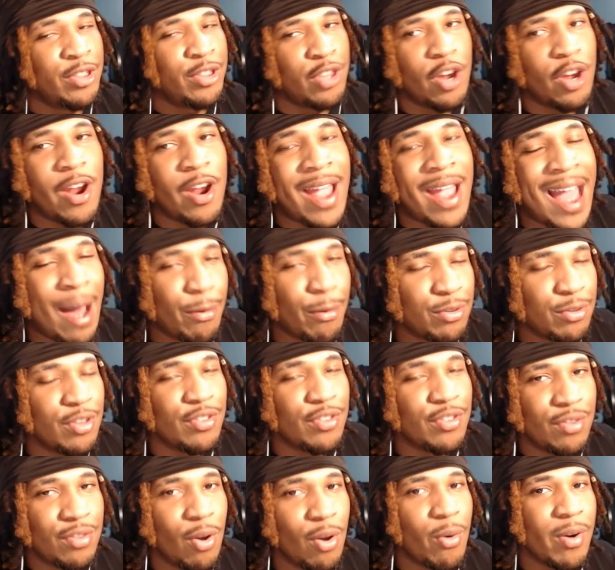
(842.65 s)
They're out
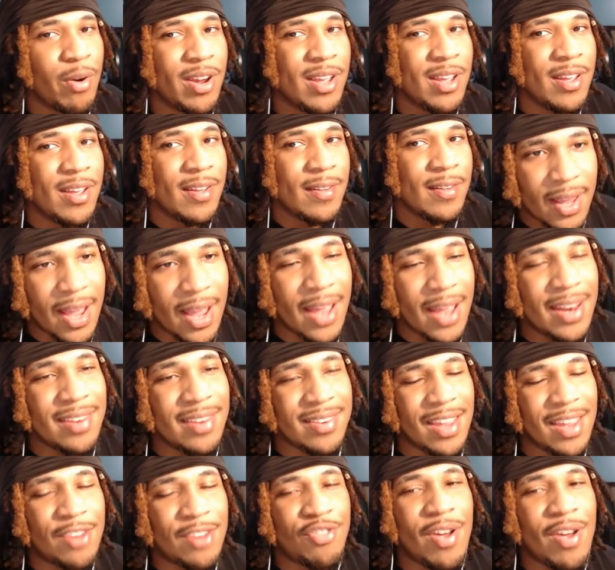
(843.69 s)
the story. And
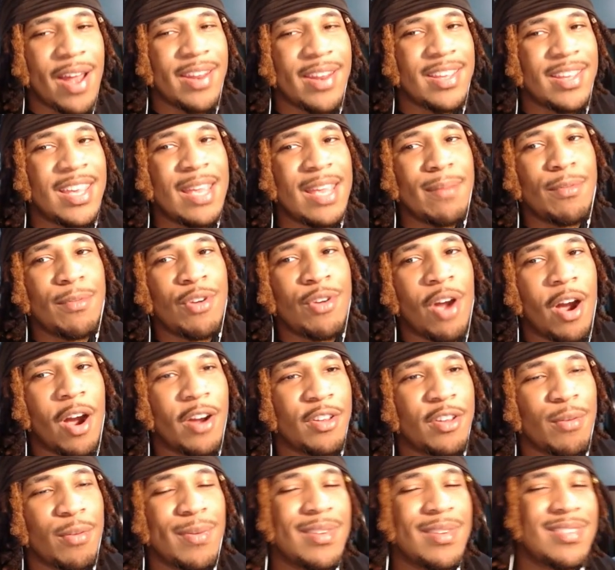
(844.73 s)
it's like trying to keep
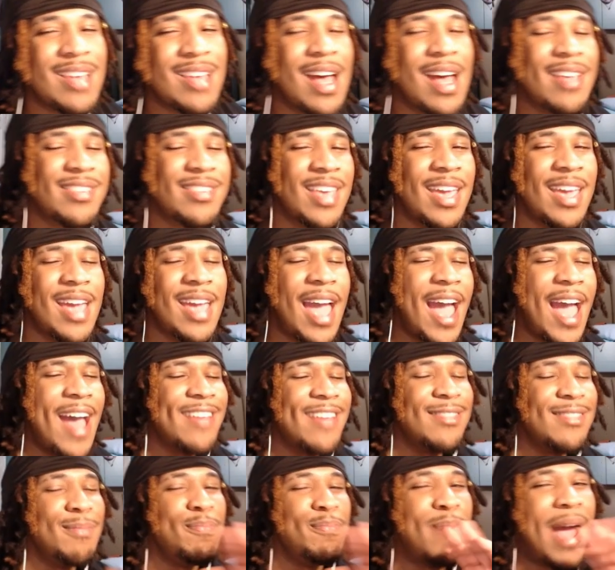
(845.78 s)
Naruto and Sasuke
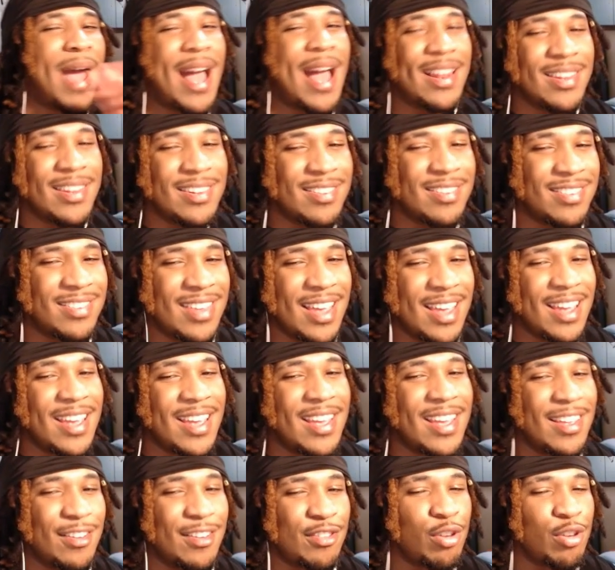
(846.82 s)
as balanced
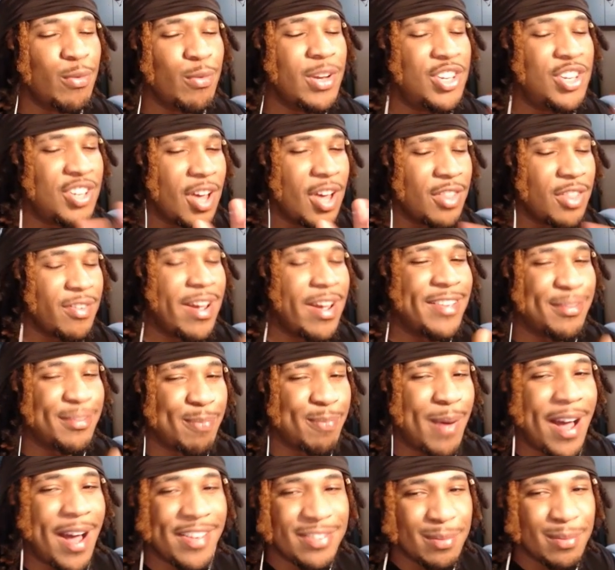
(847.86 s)
to each other as
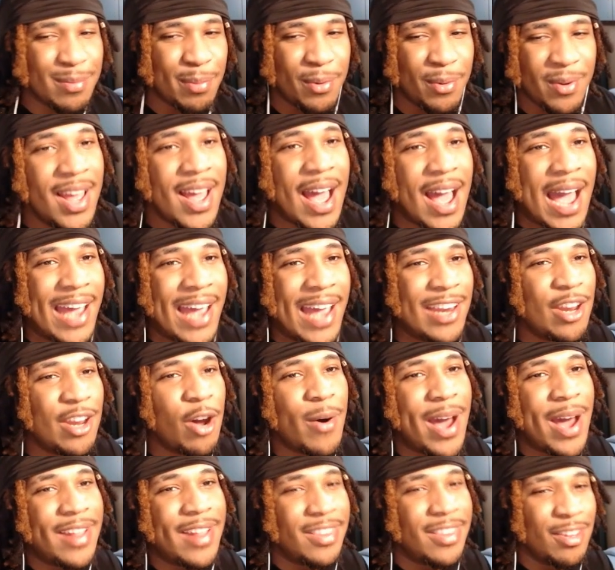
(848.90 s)
possible. I
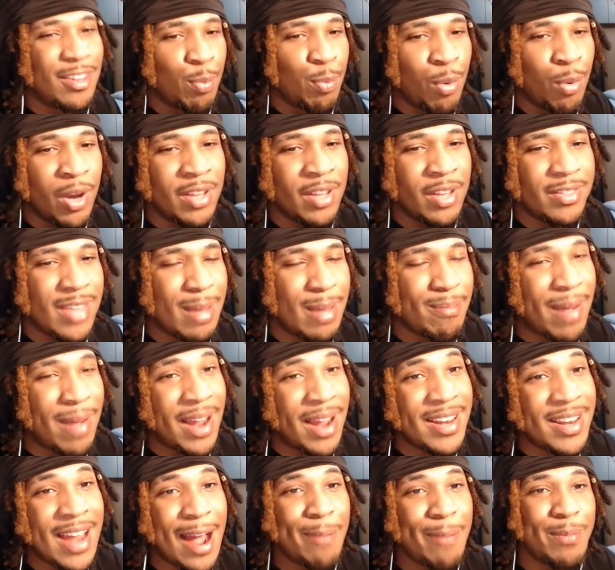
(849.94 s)
know at this point they
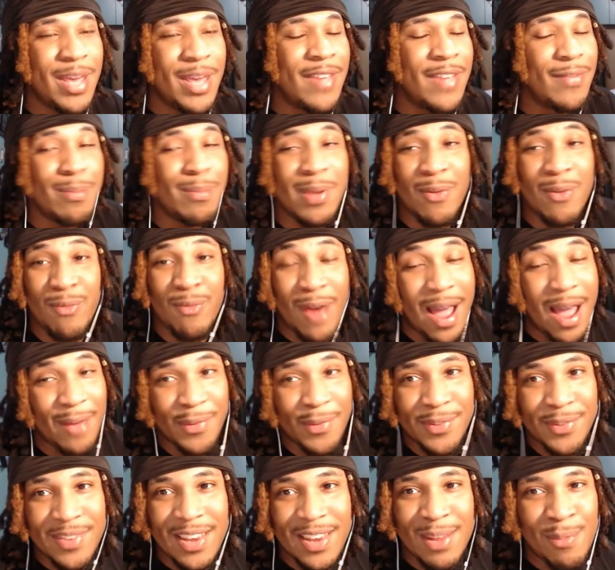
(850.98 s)
might not even be
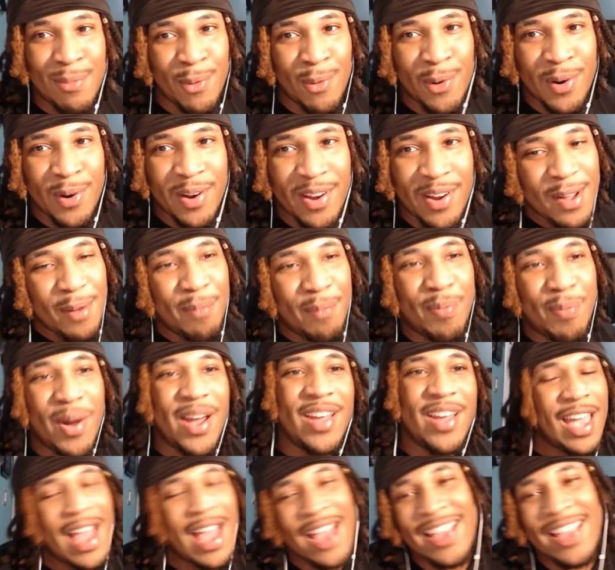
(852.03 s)
rivals anymore,
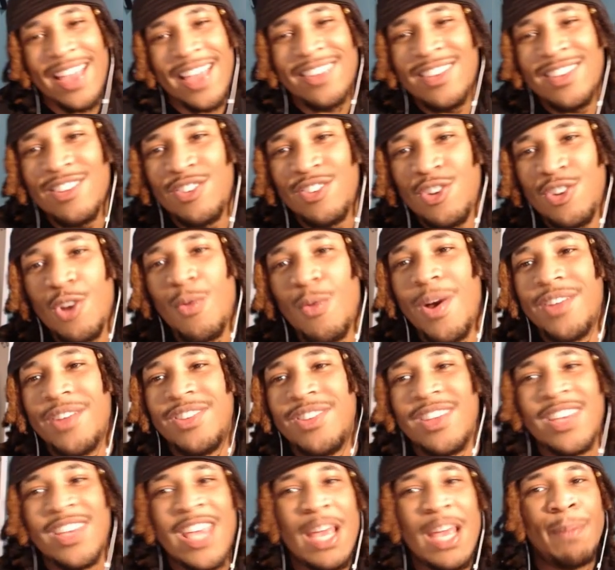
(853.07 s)
but I guess he still wants
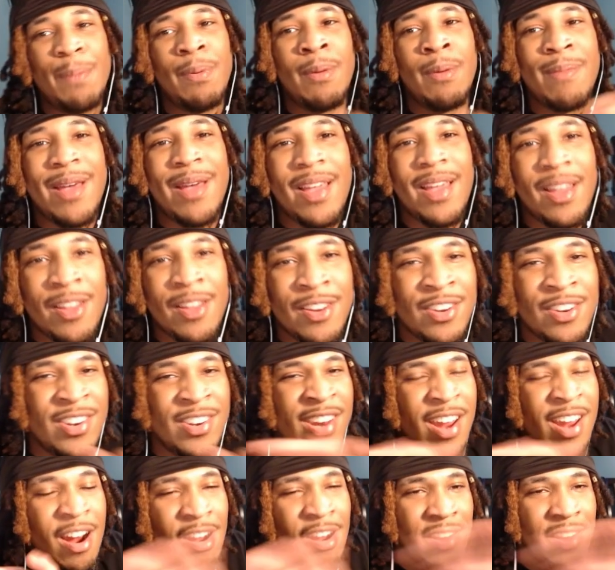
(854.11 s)
to keep them
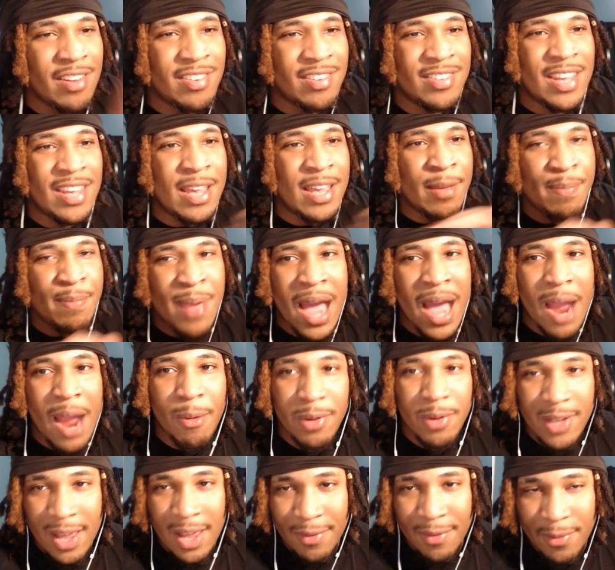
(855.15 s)
near the same
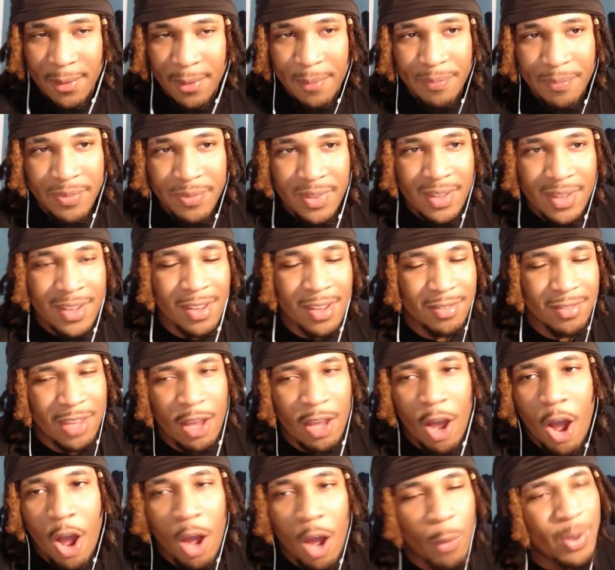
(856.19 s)
power level. Because
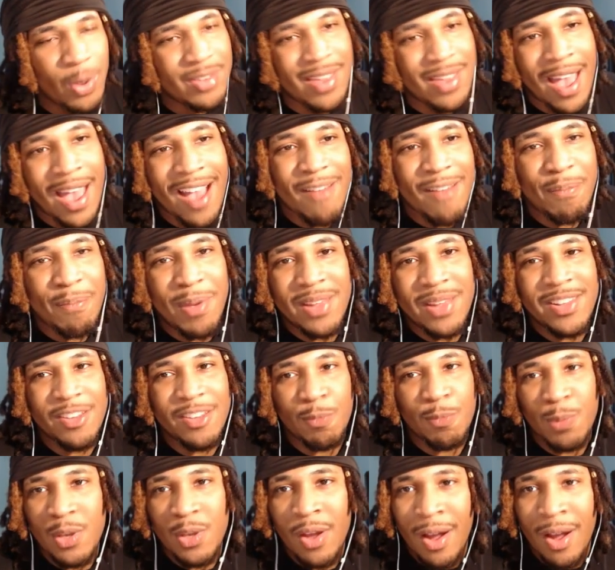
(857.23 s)
they always have been, let's
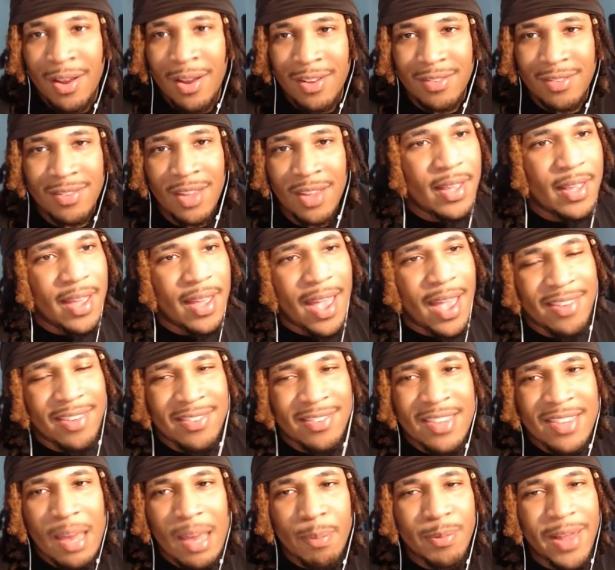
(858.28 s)
be honest.
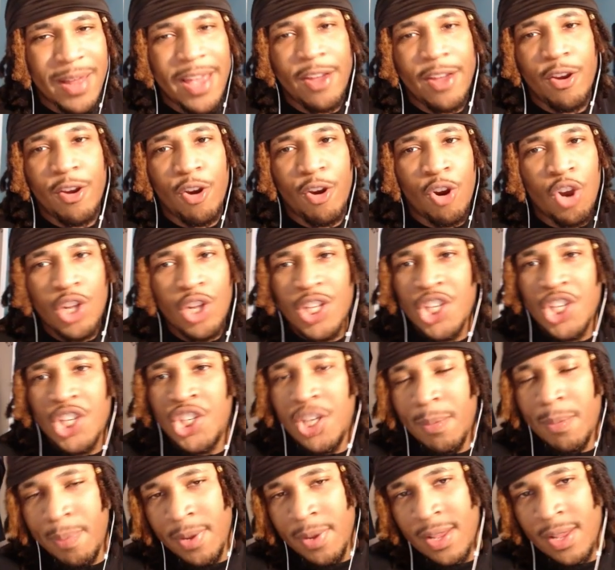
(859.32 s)
Except like early
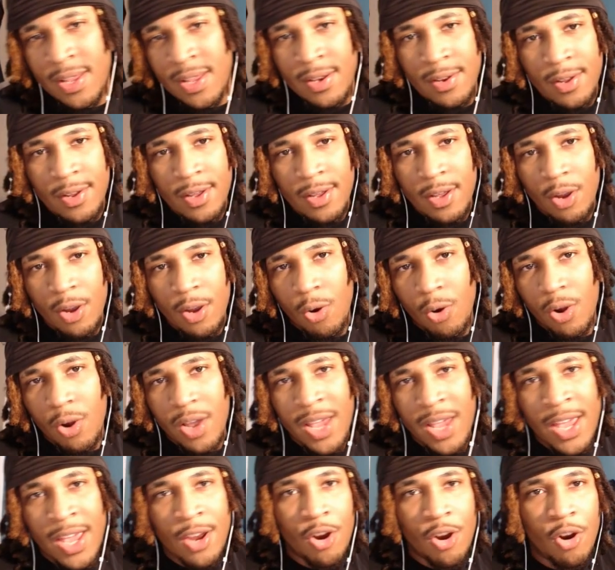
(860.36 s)
Shippuden
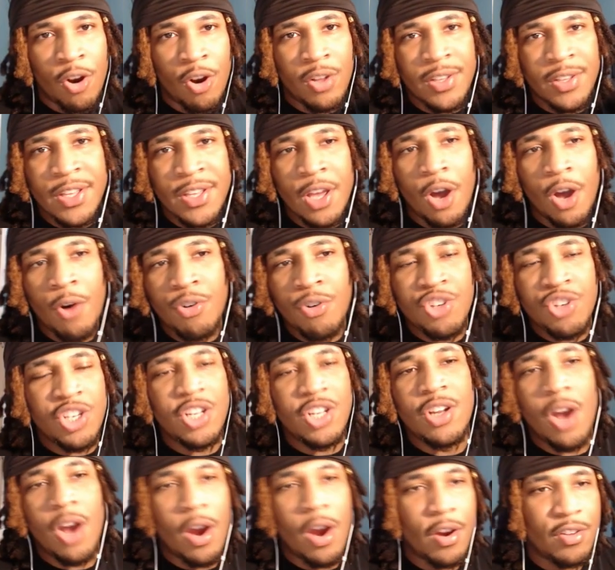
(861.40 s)
and early OG
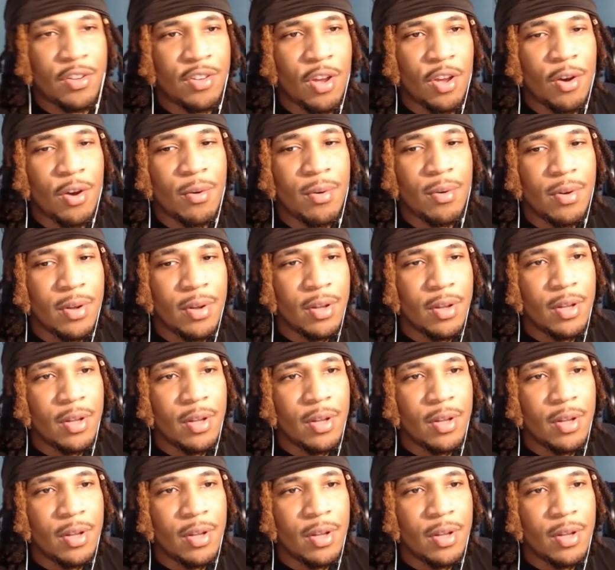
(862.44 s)
Naruto.